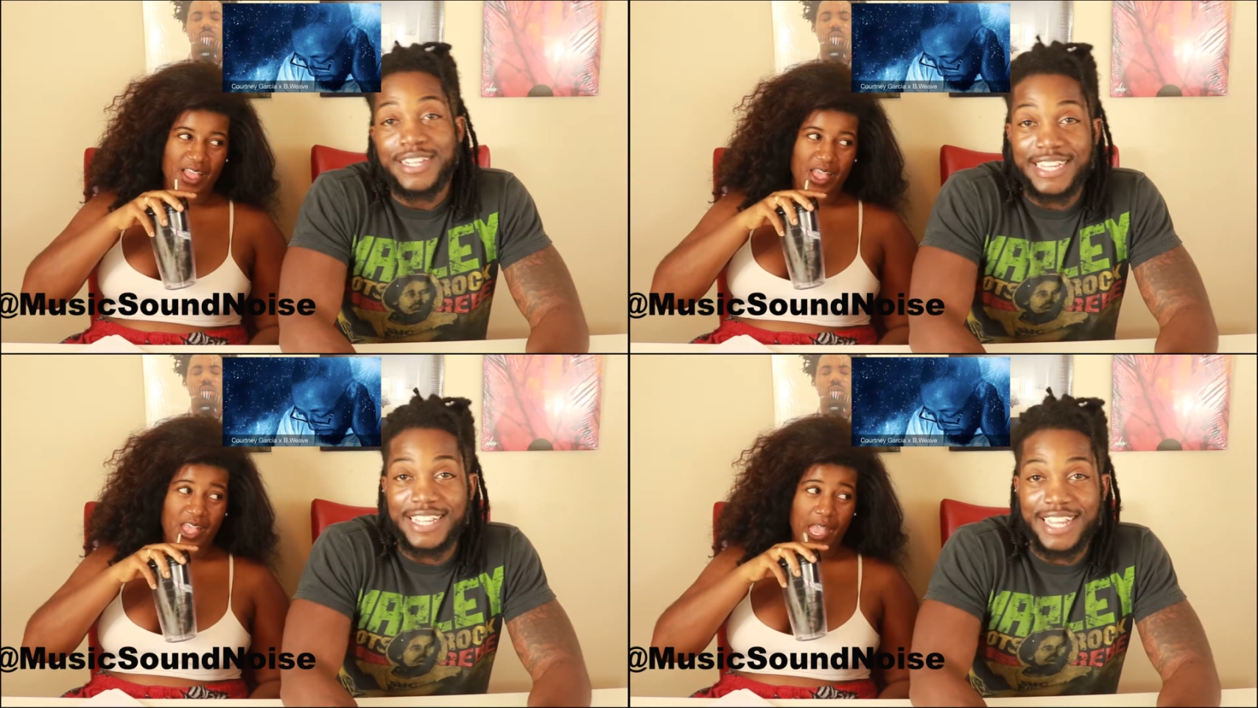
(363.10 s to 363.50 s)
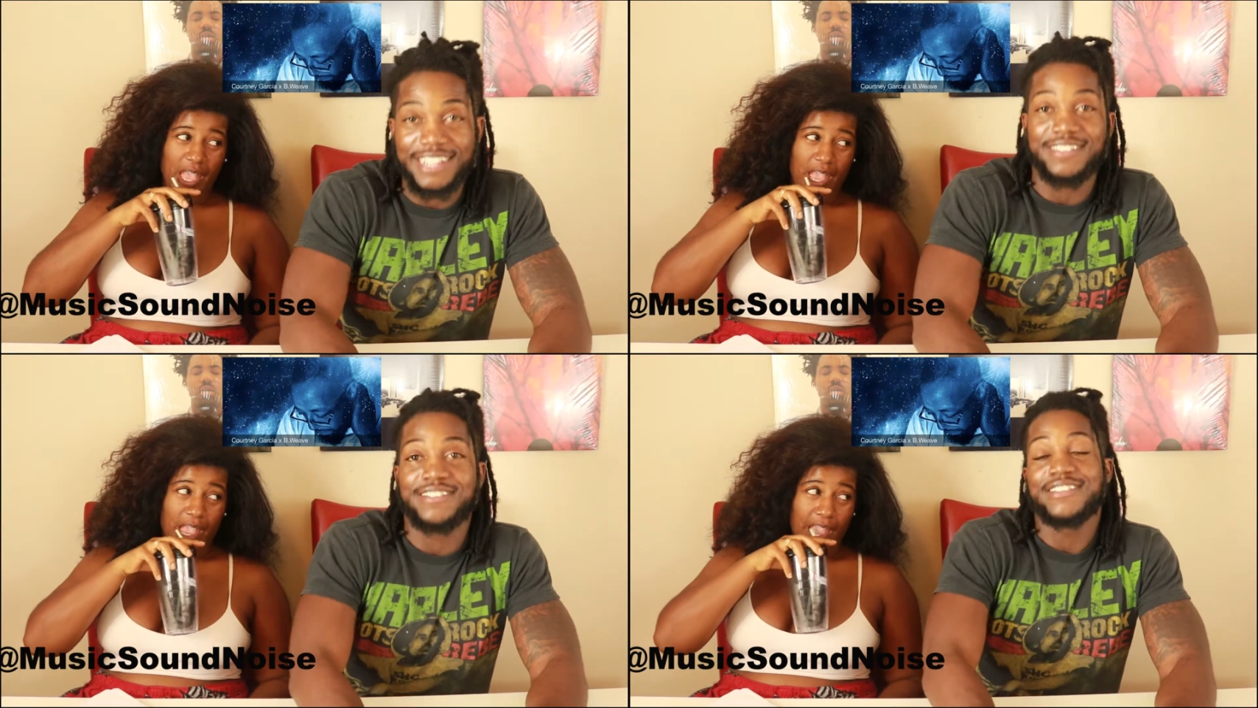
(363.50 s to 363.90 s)

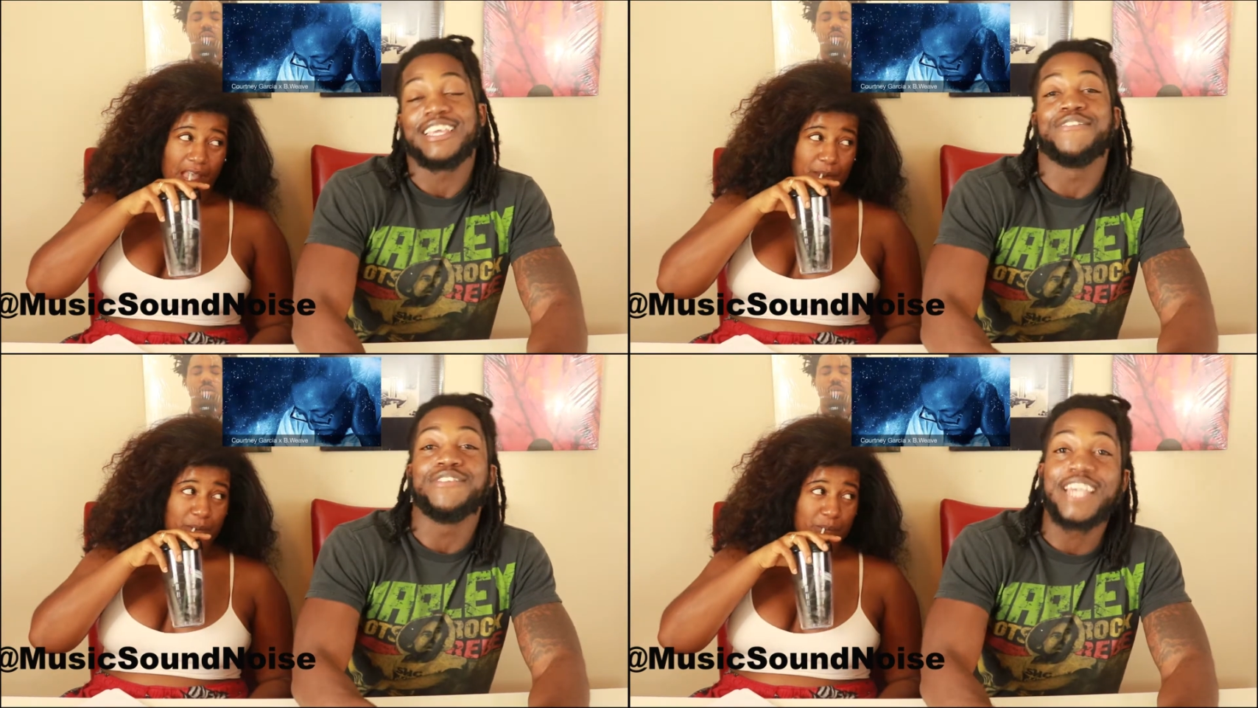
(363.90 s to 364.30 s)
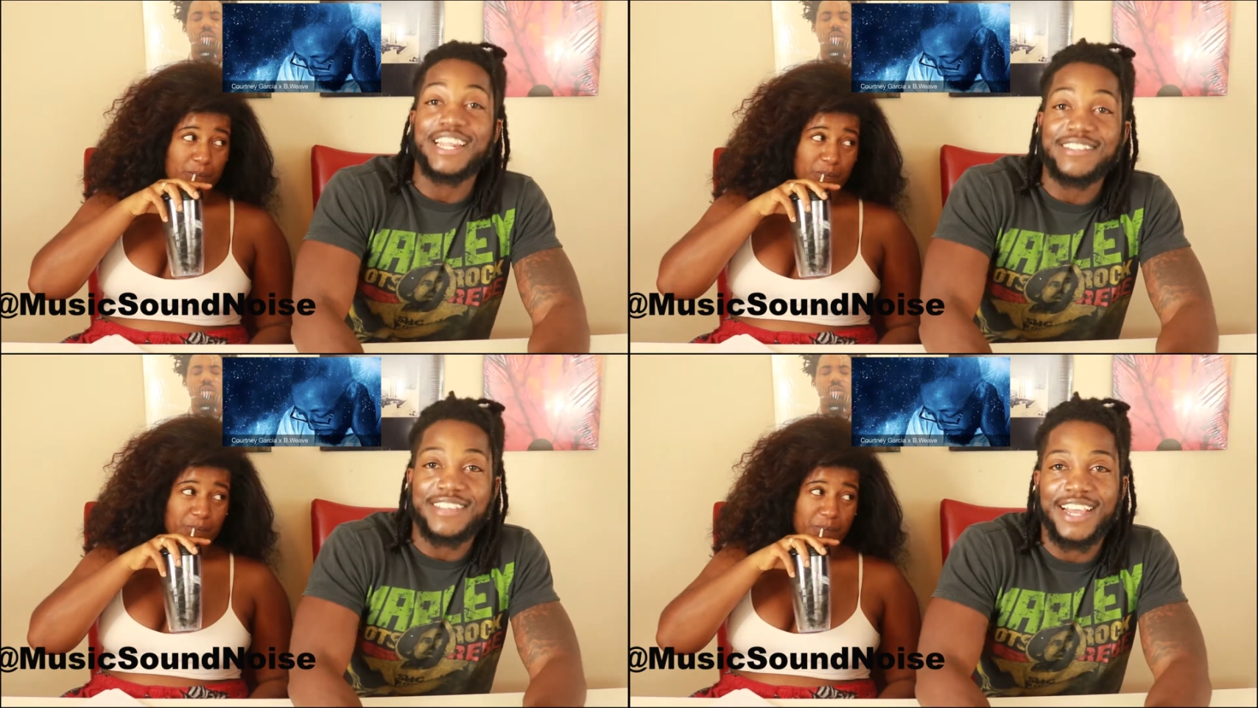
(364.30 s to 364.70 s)
Speaker 1: nigglets, if you got
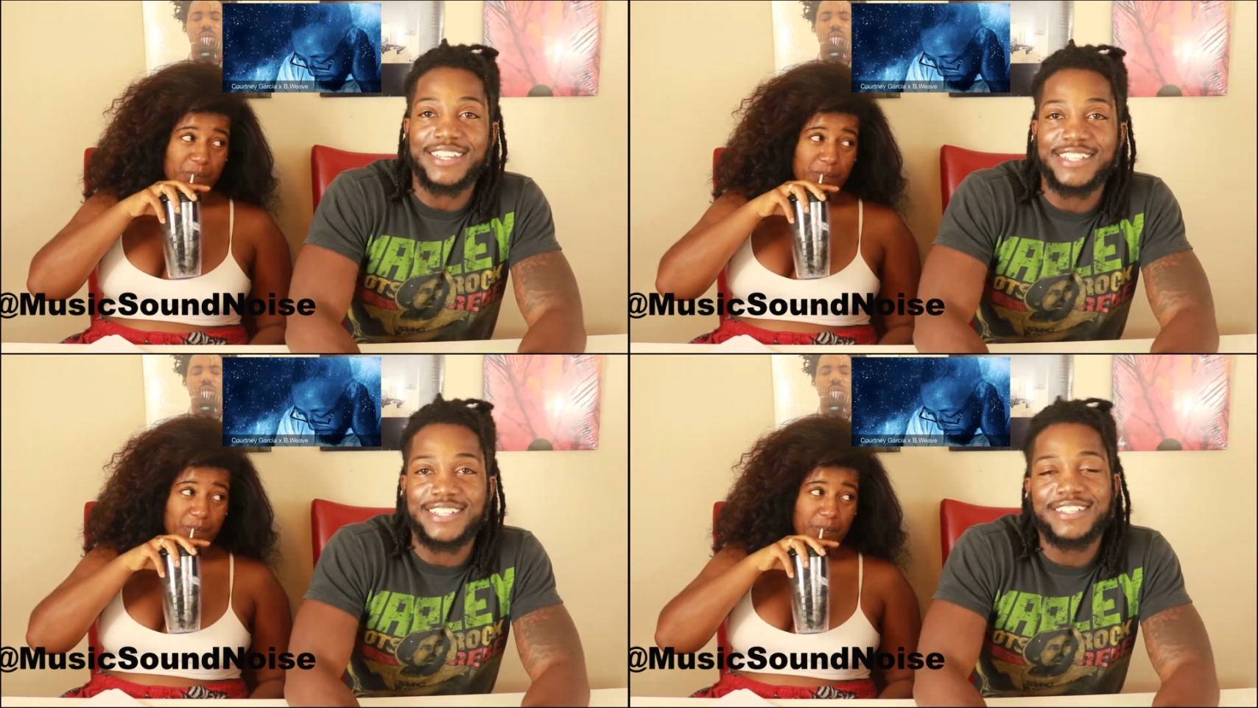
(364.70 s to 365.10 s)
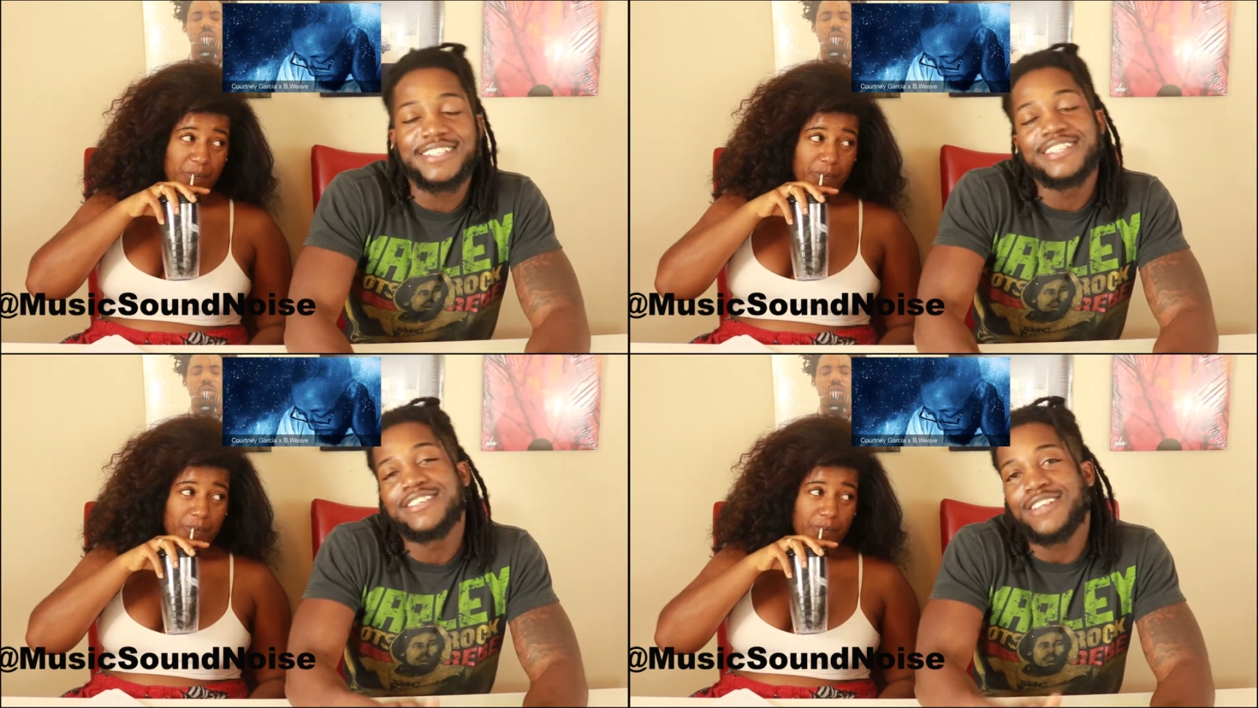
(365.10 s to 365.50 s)
a side nigga,
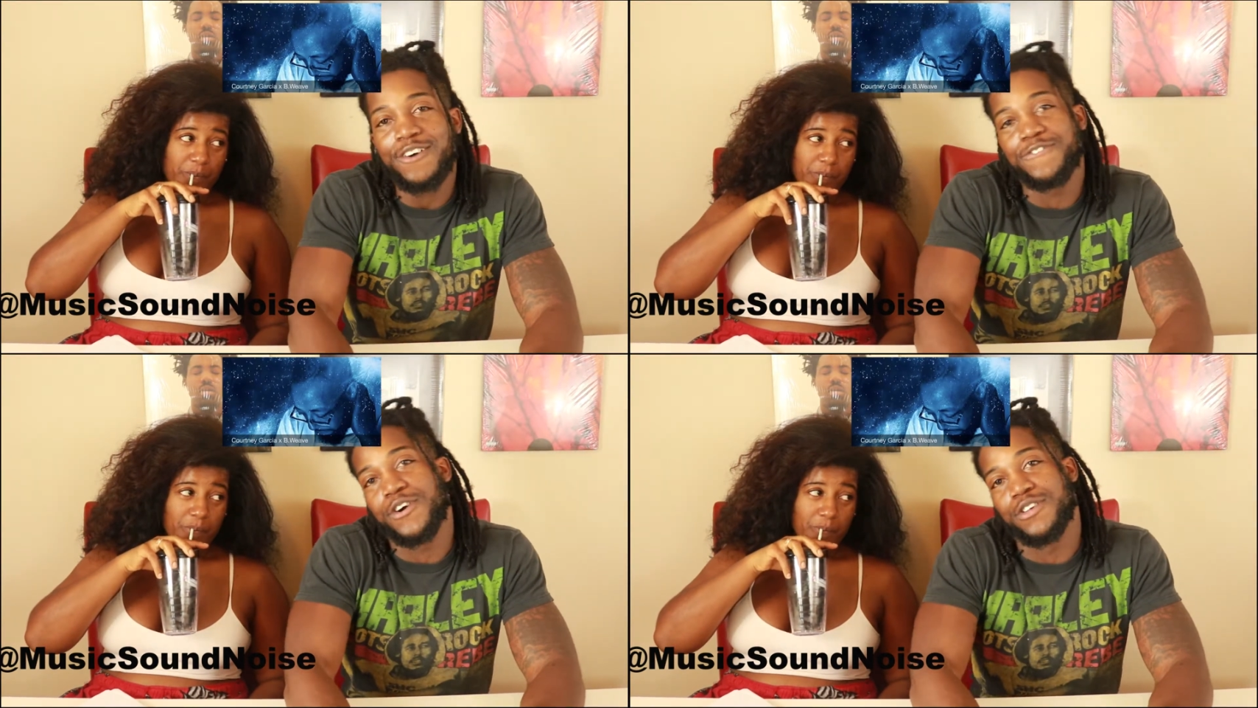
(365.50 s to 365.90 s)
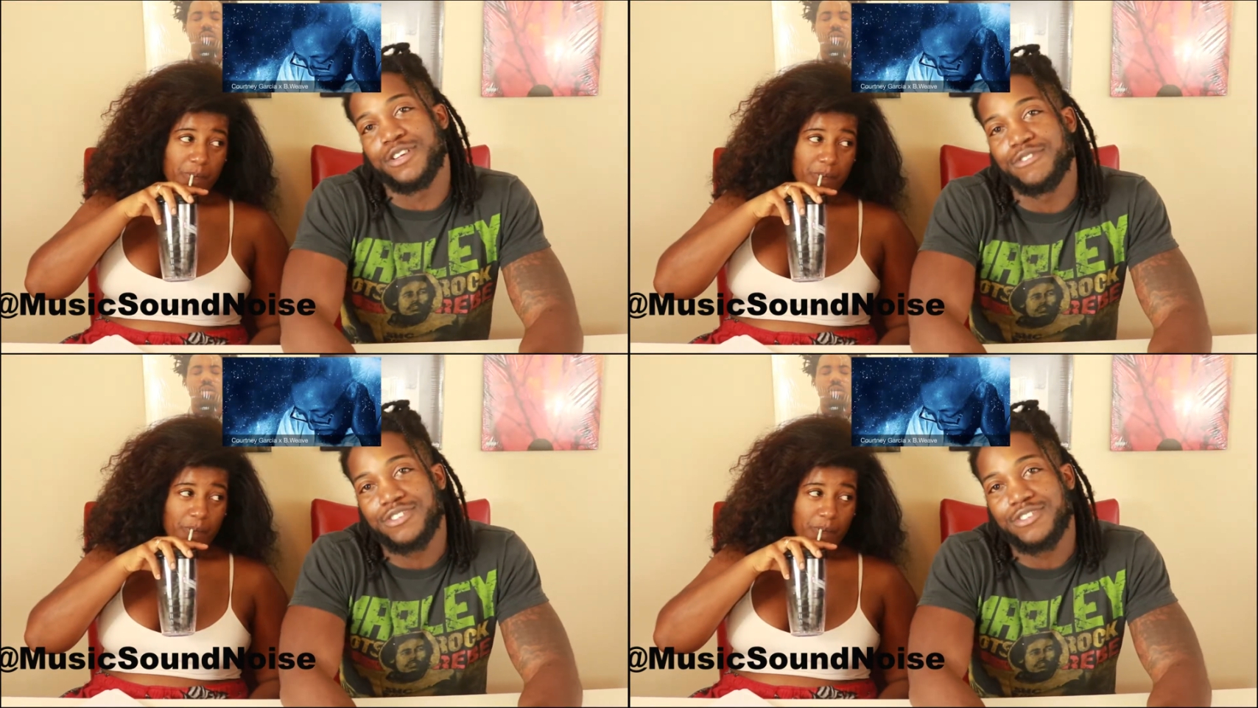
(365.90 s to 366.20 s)
don't fall in love